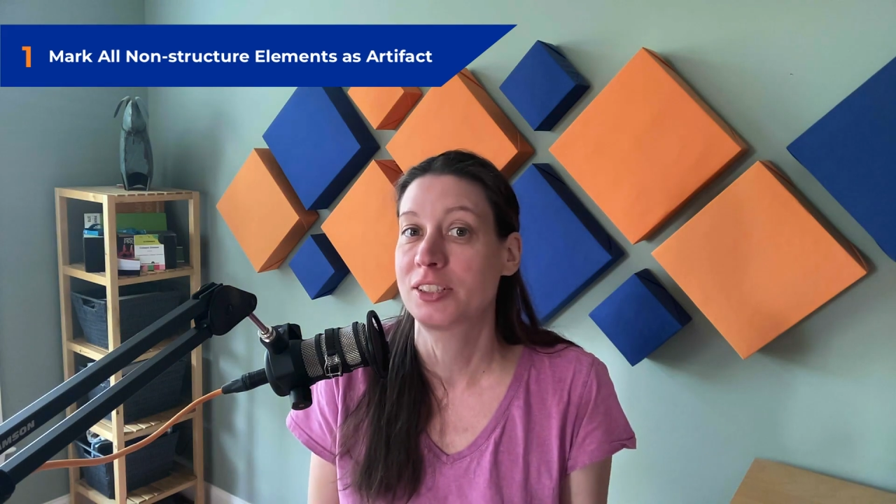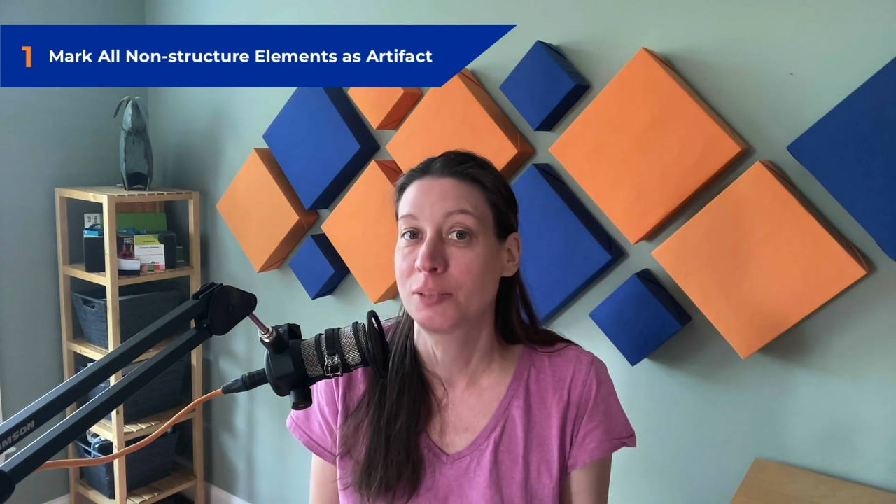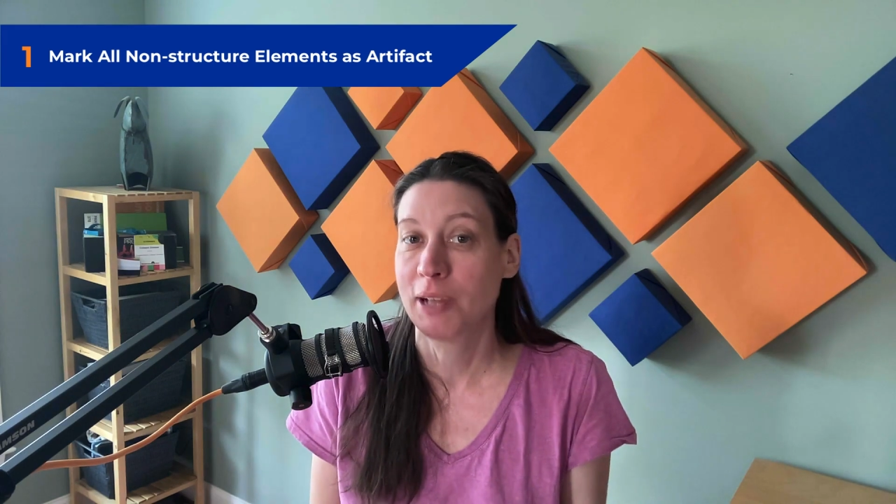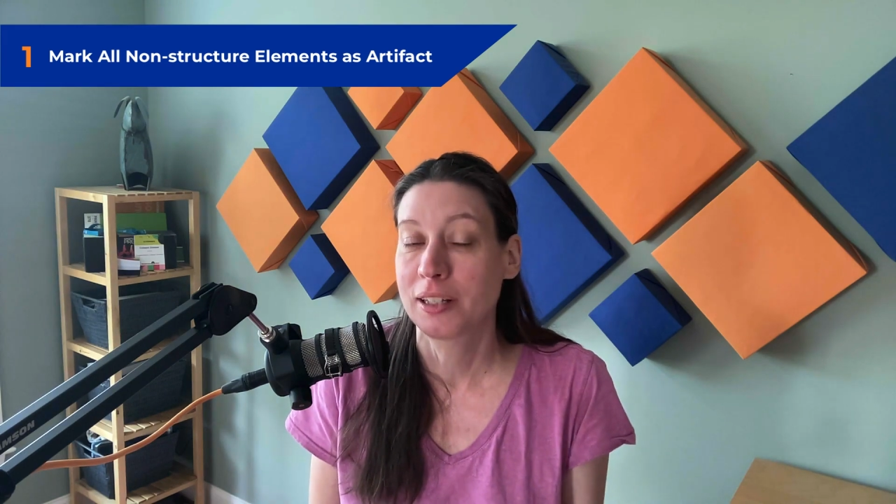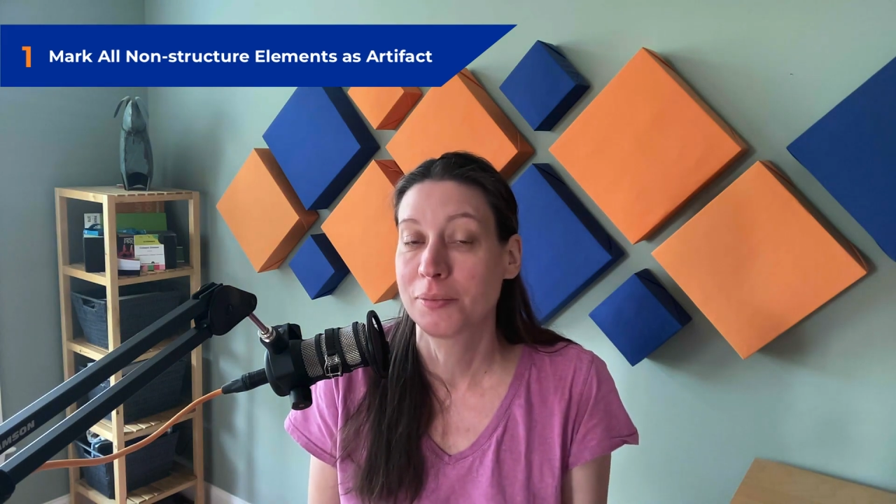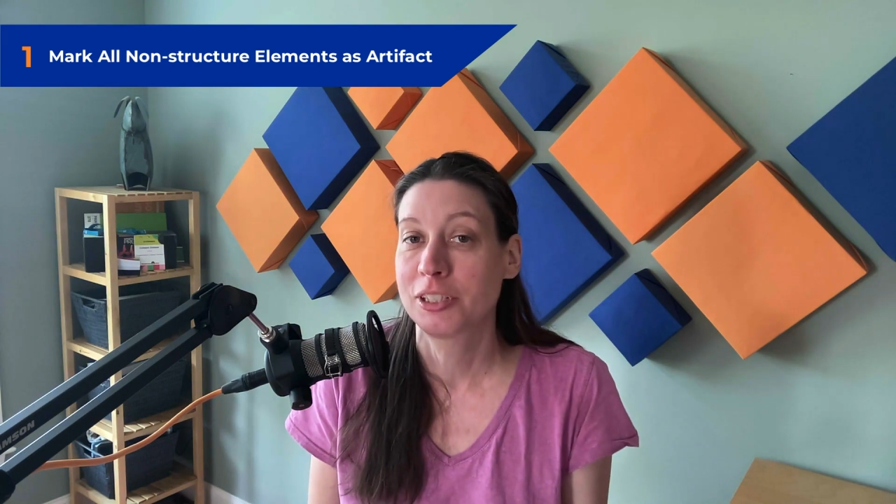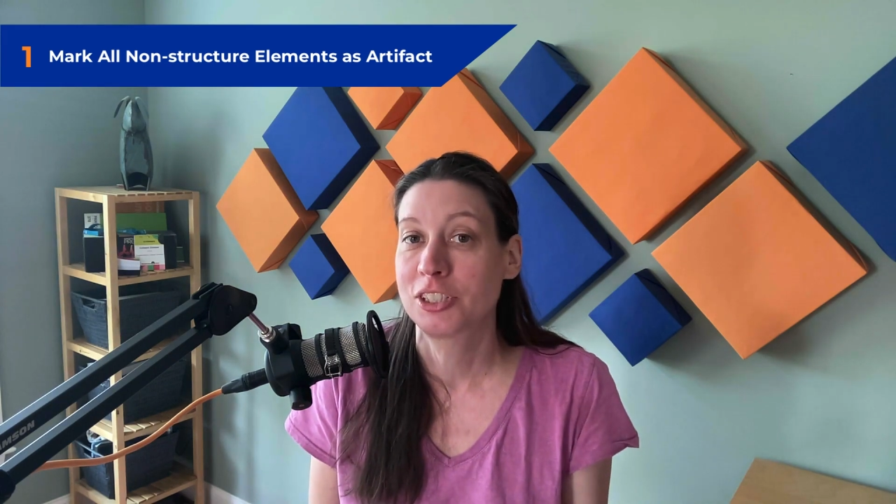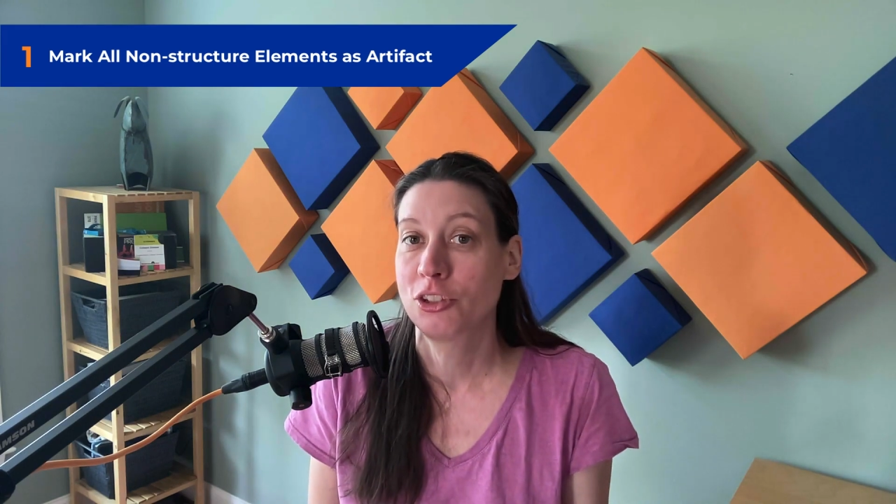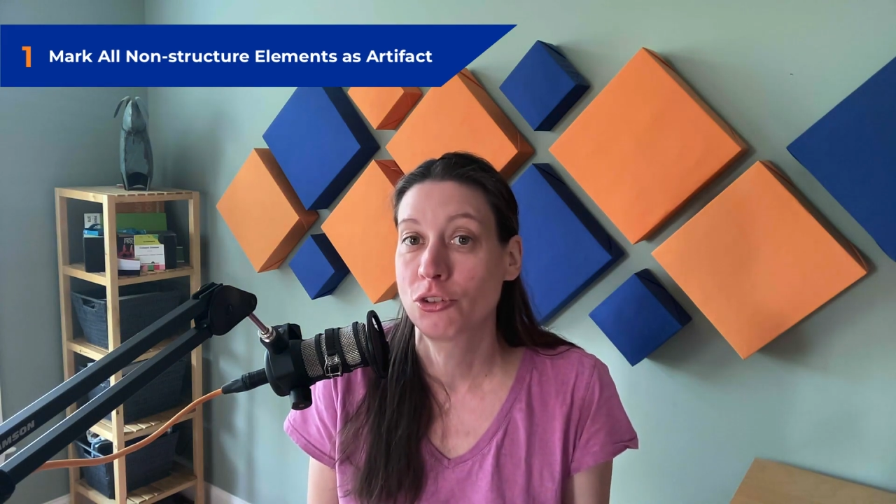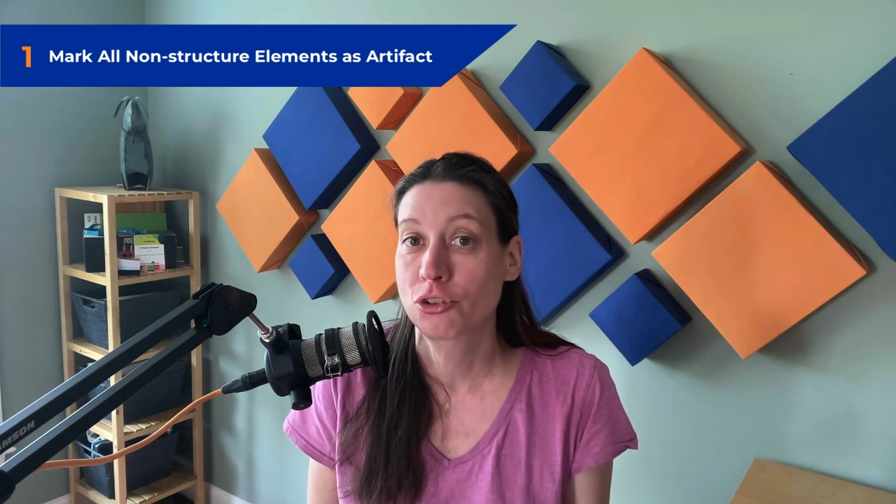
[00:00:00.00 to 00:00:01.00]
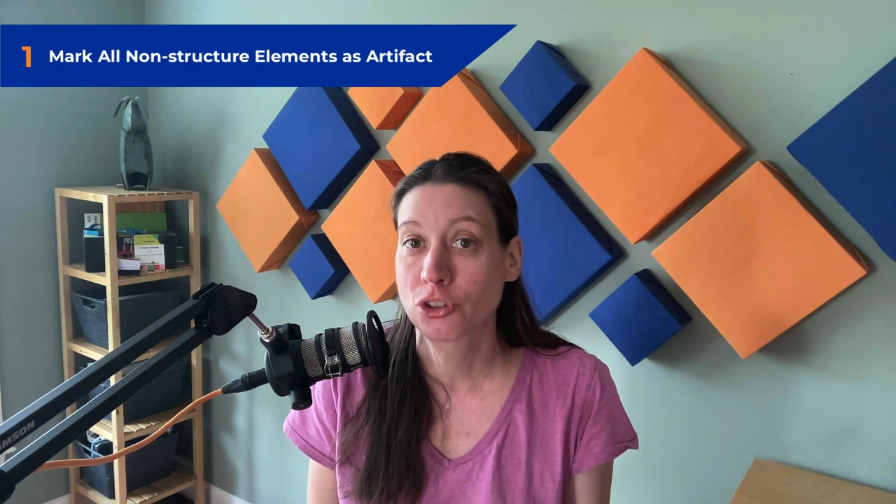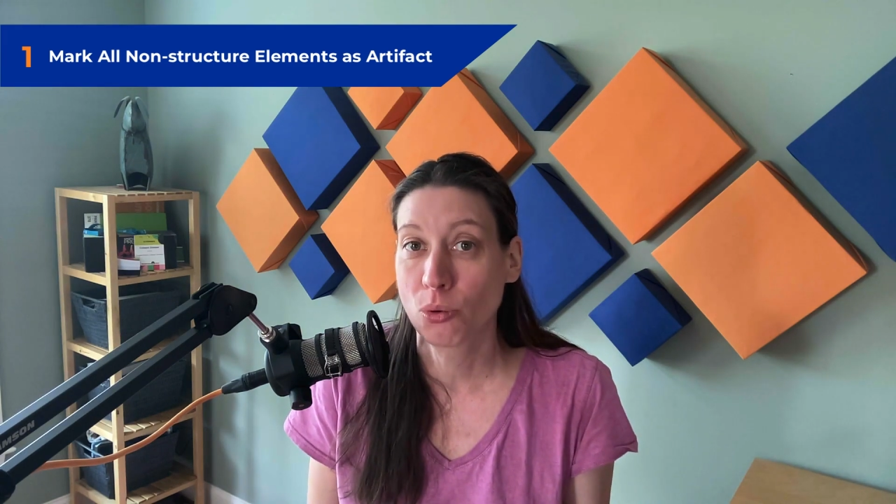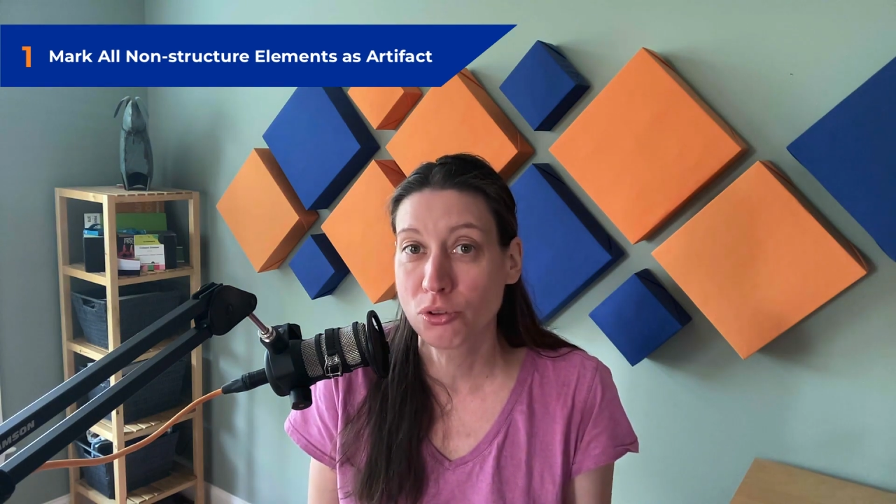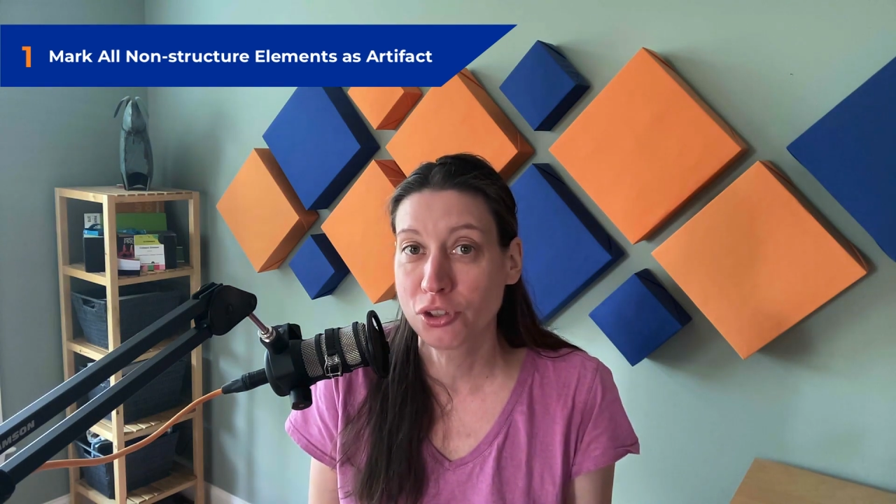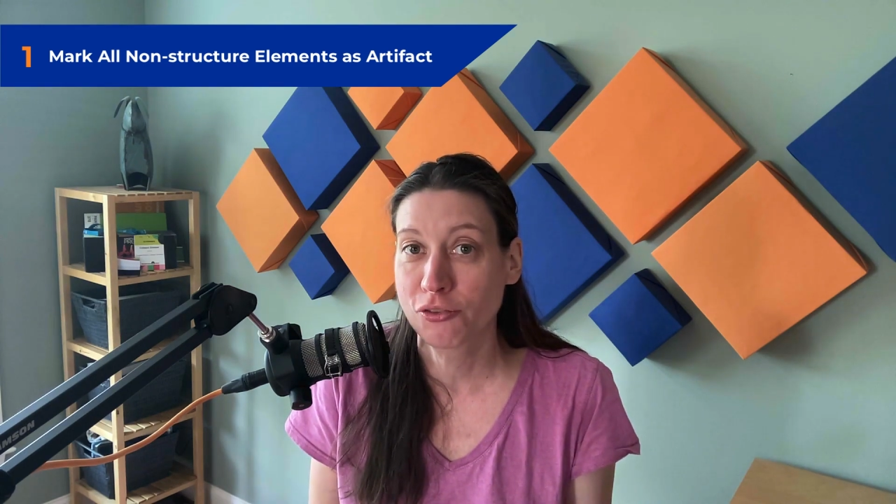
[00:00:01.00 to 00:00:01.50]
some elements in your
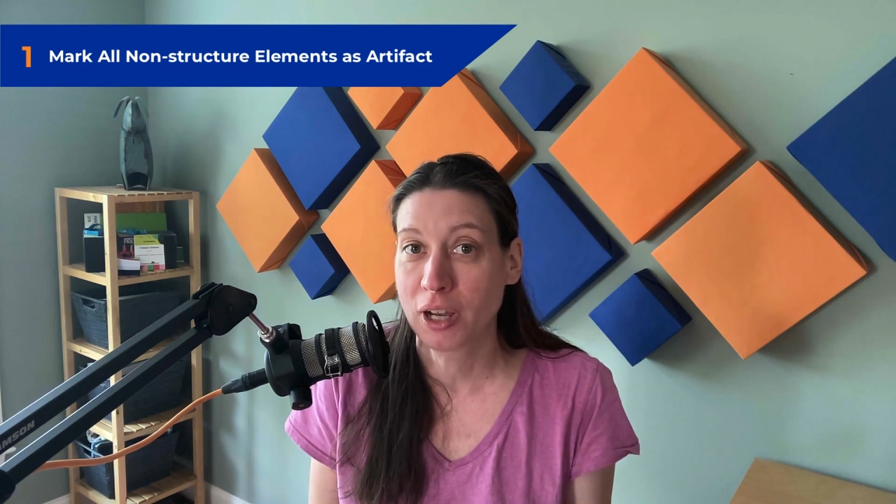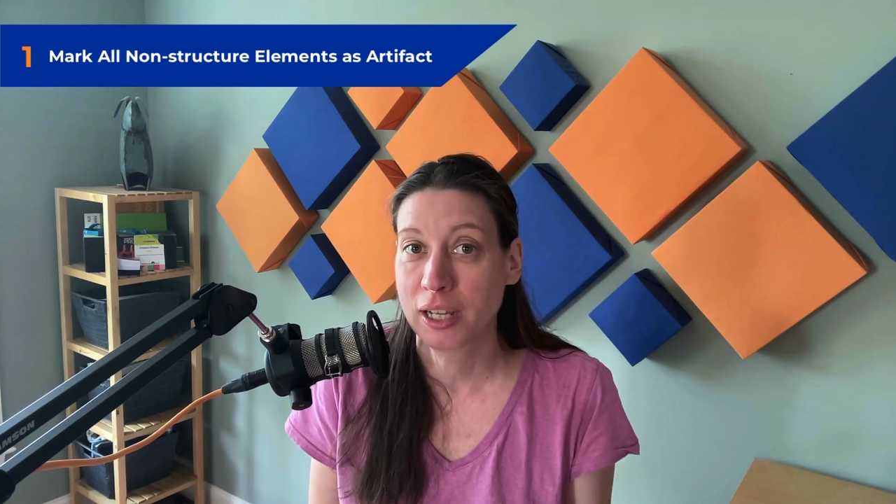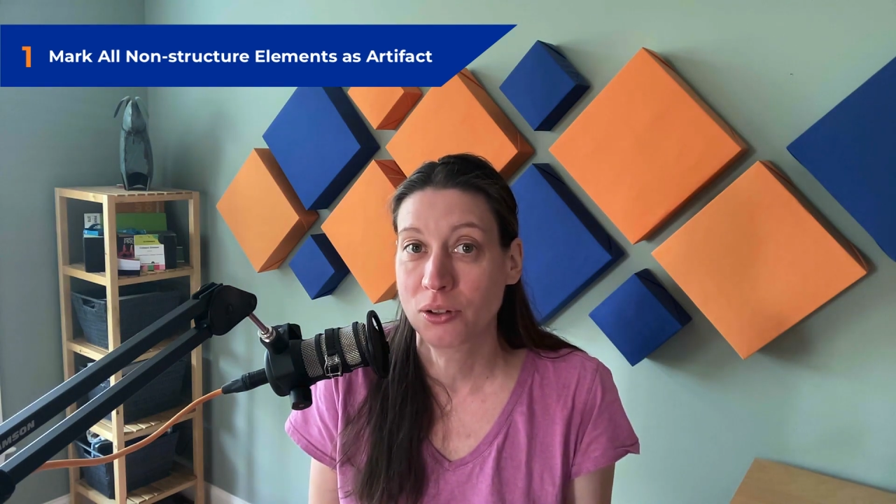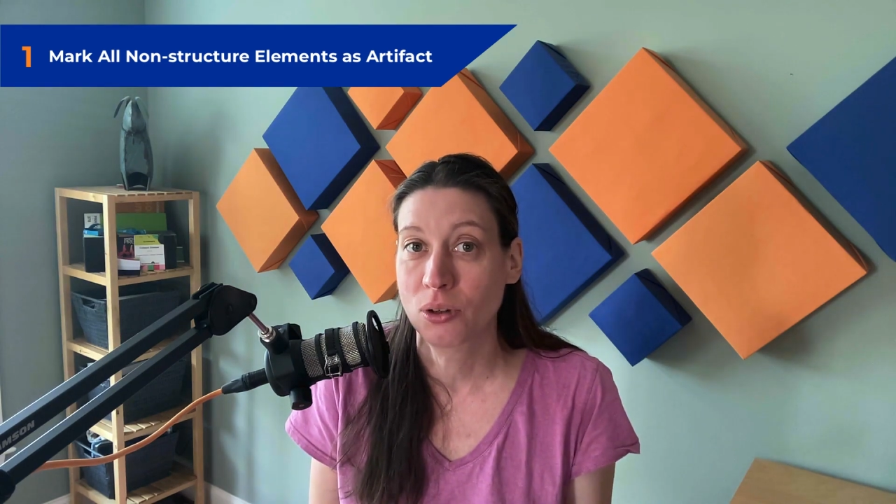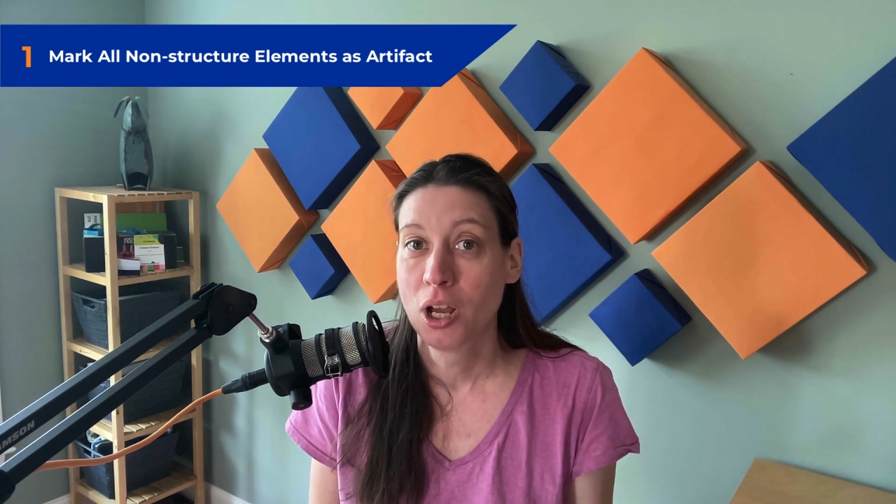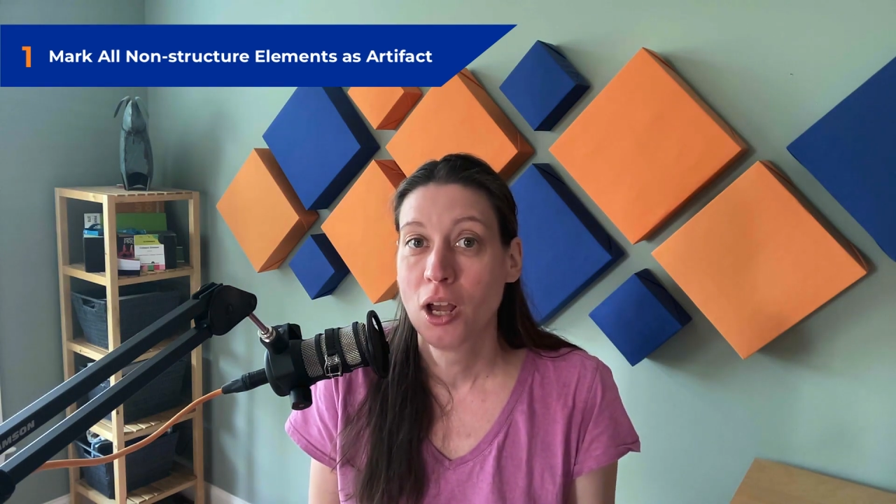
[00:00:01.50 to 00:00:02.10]
source file,